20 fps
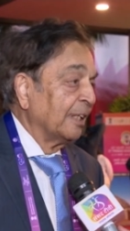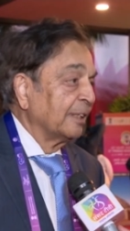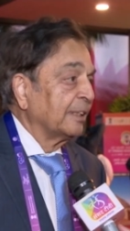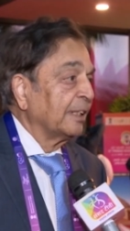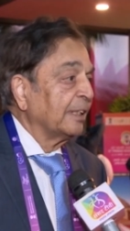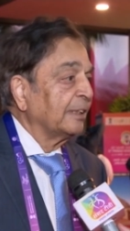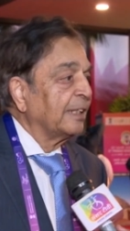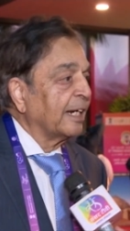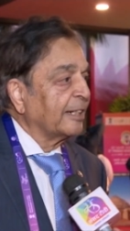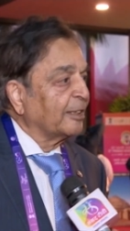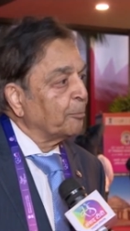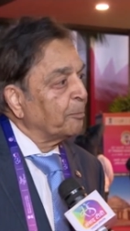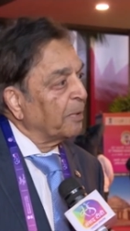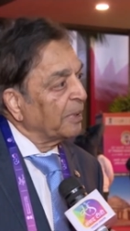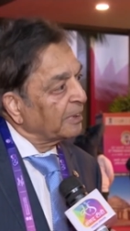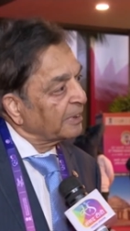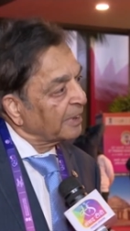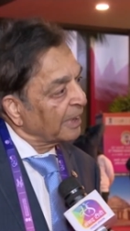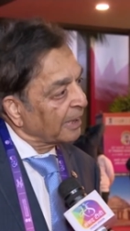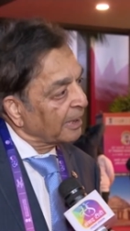See, that's a
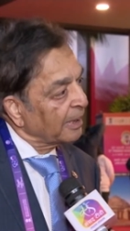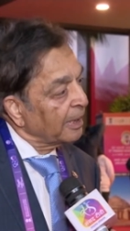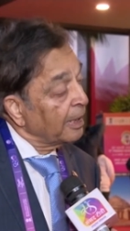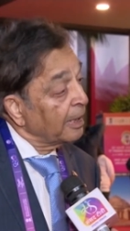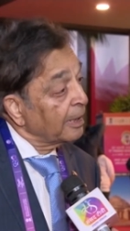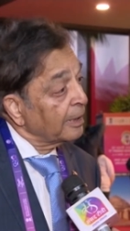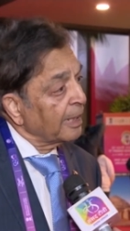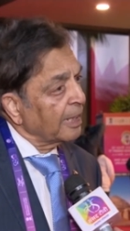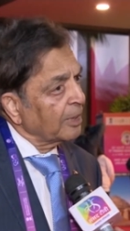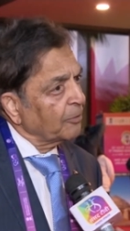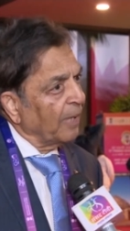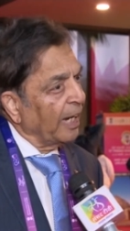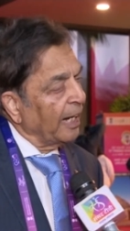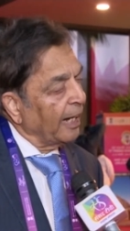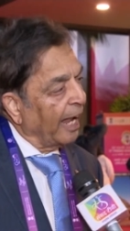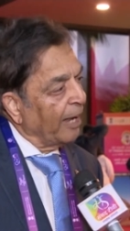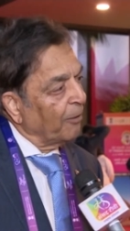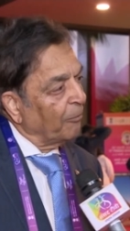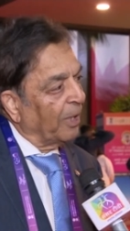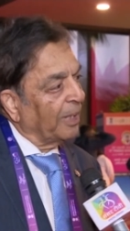big thing. That's why
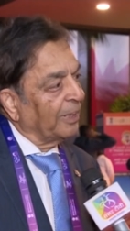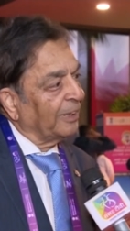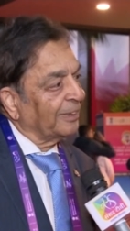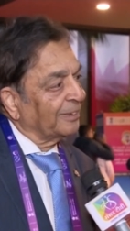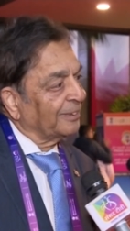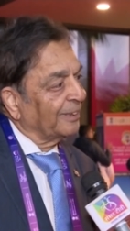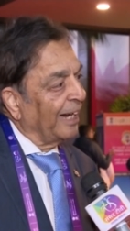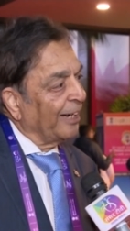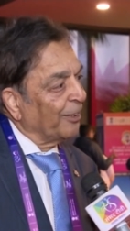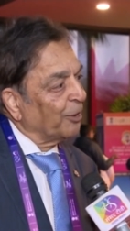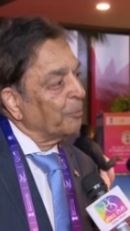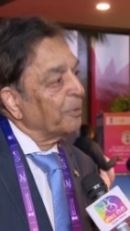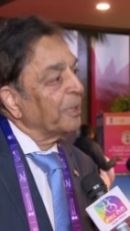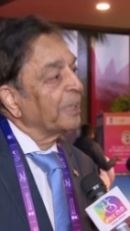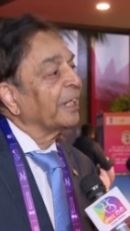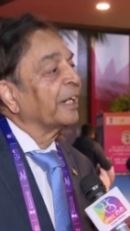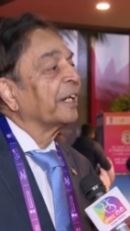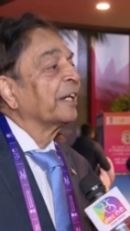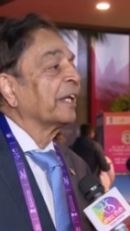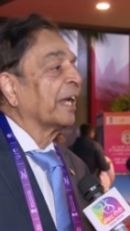I want that to be
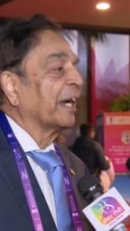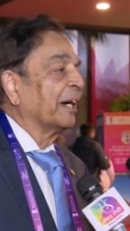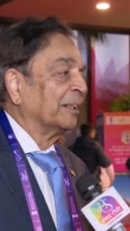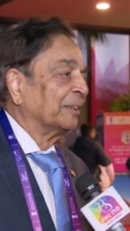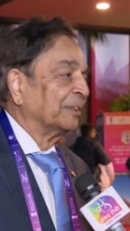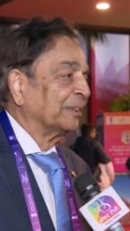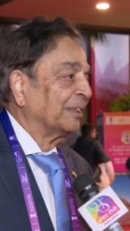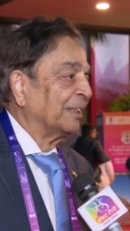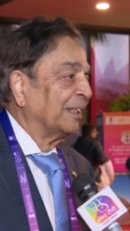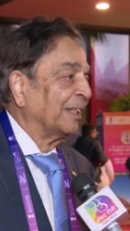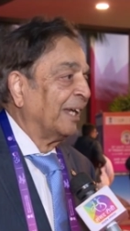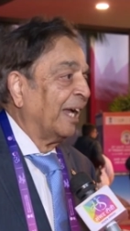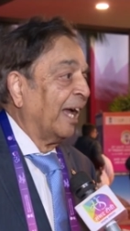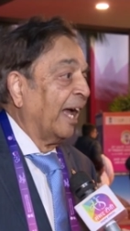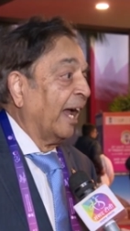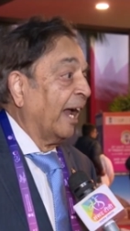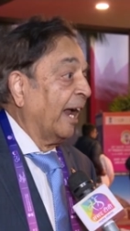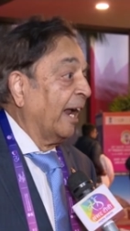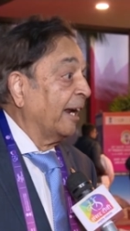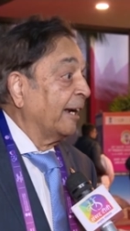in India.
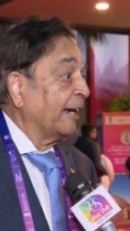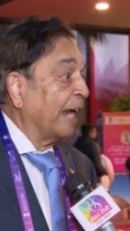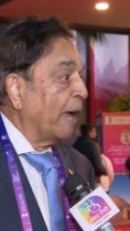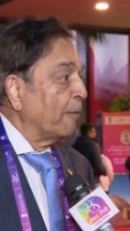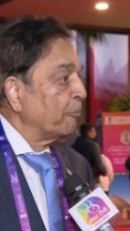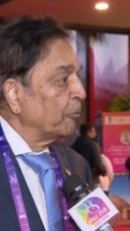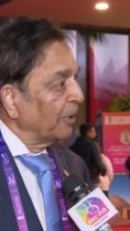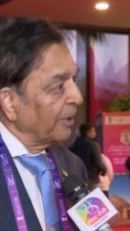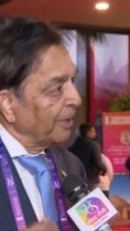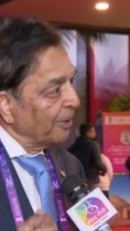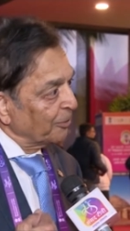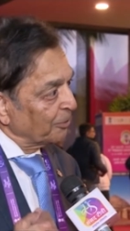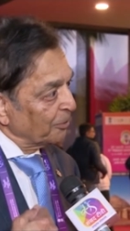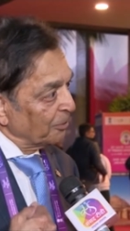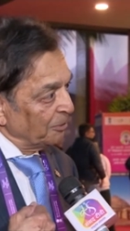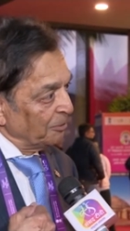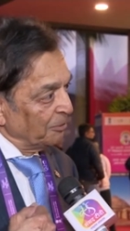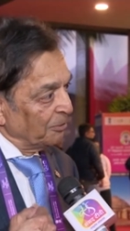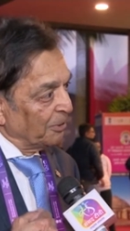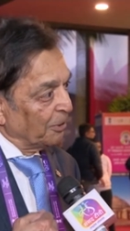And I'm willing
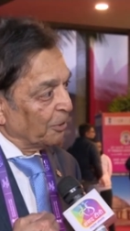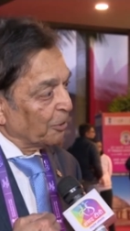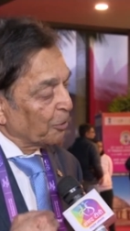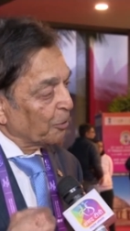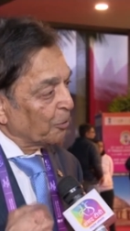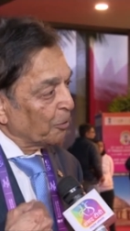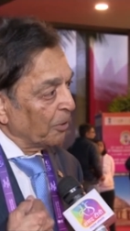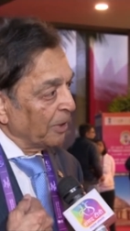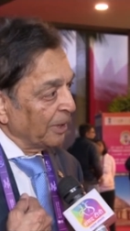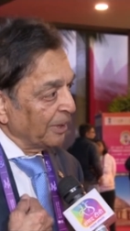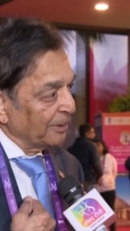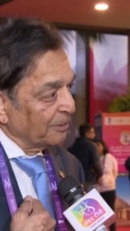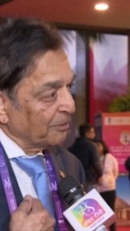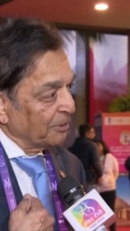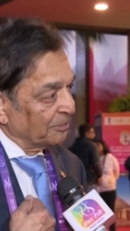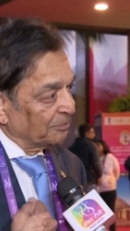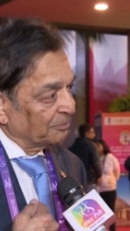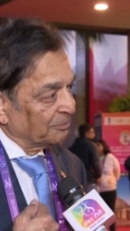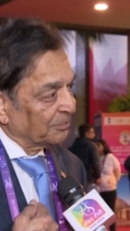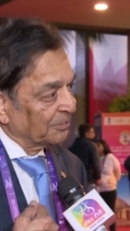to do it.
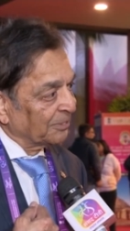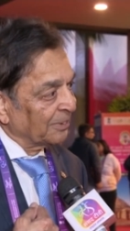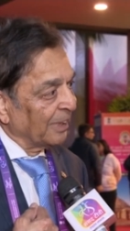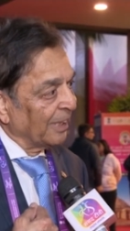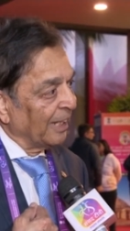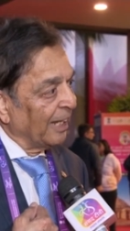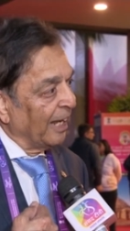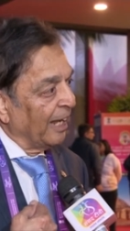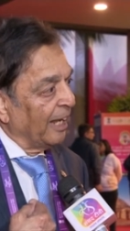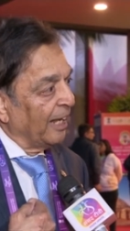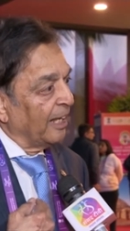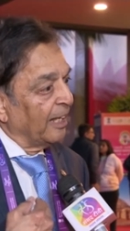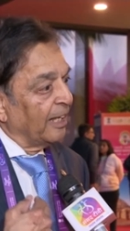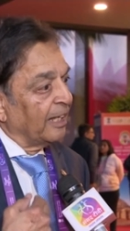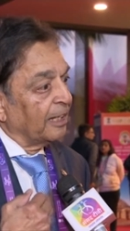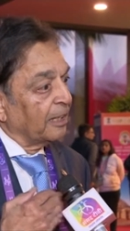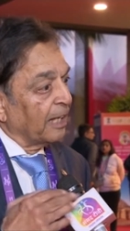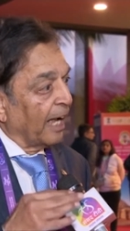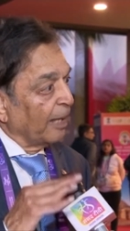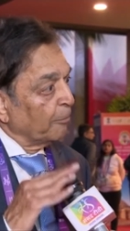
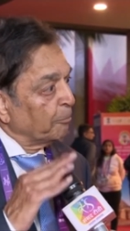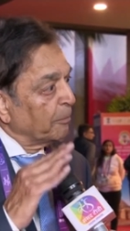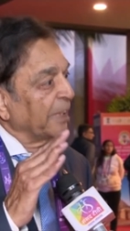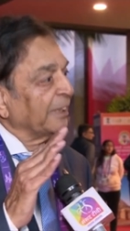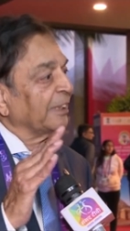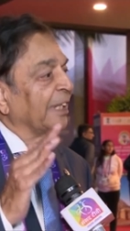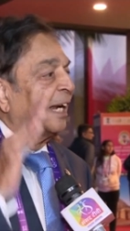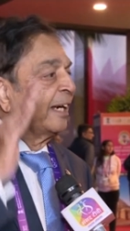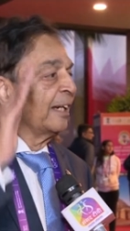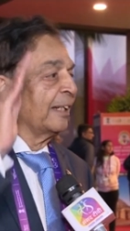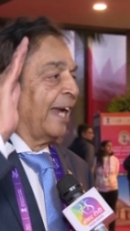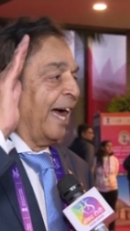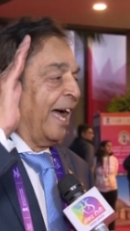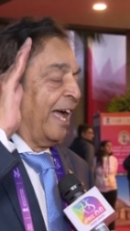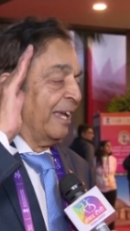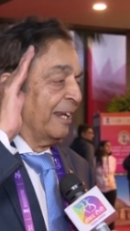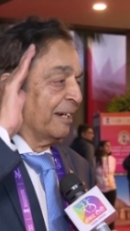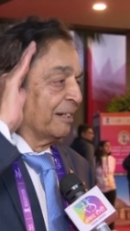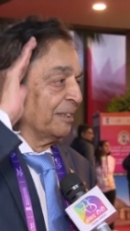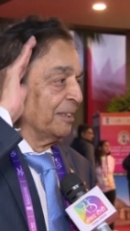I'll bring the
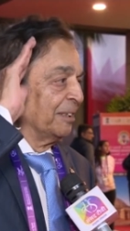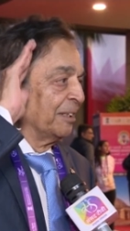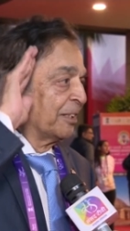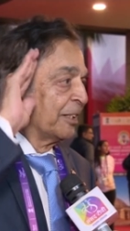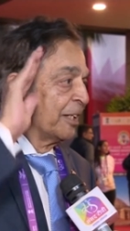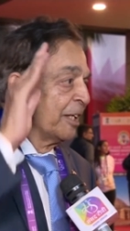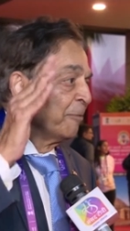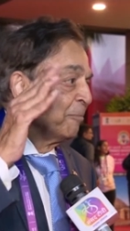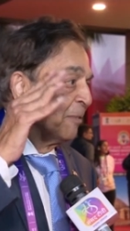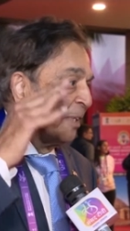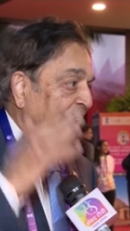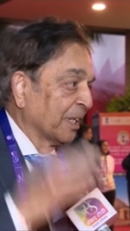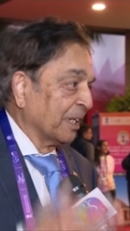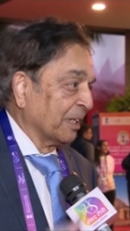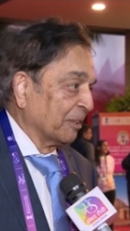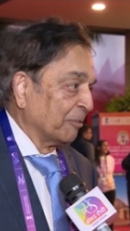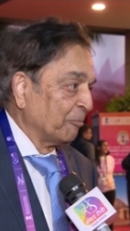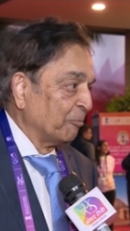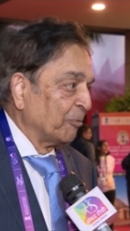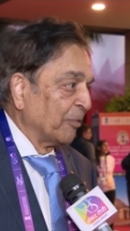entire team
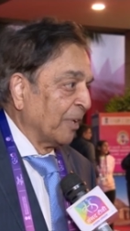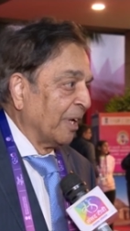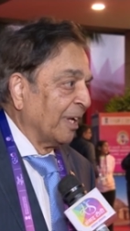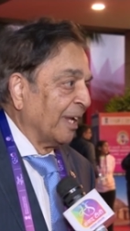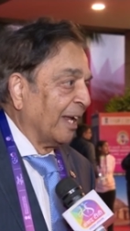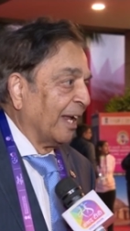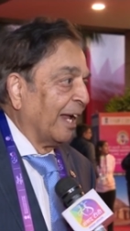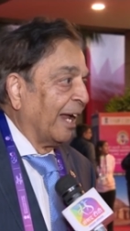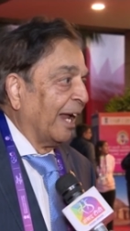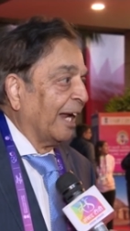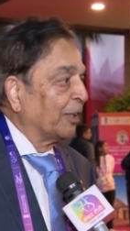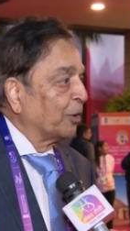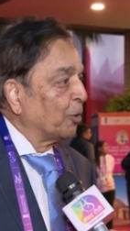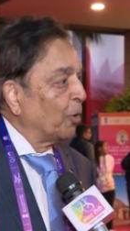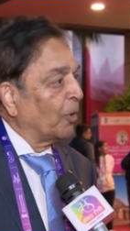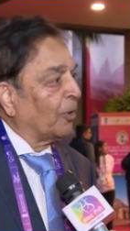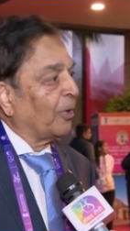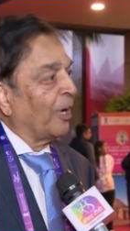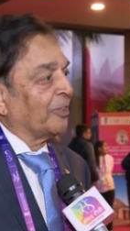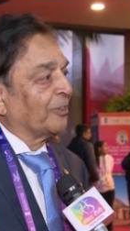here at
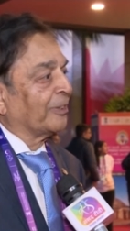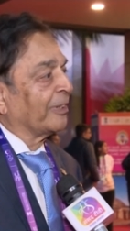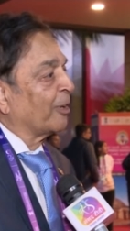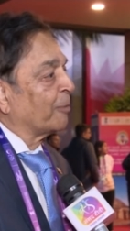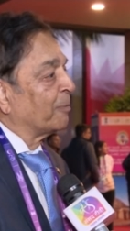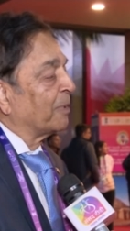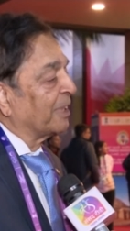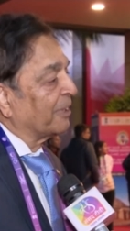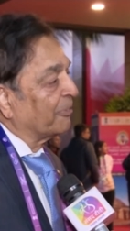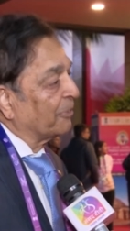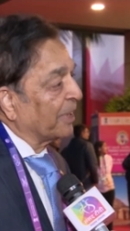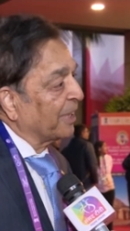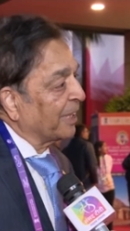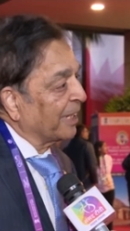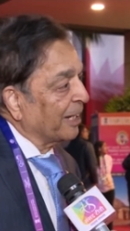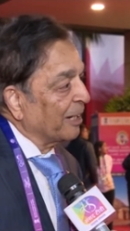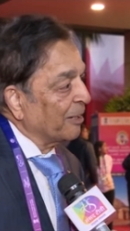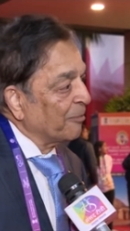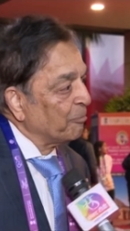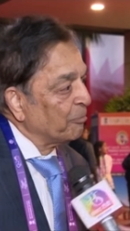no cost to government of
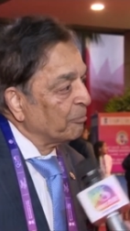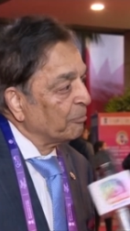India.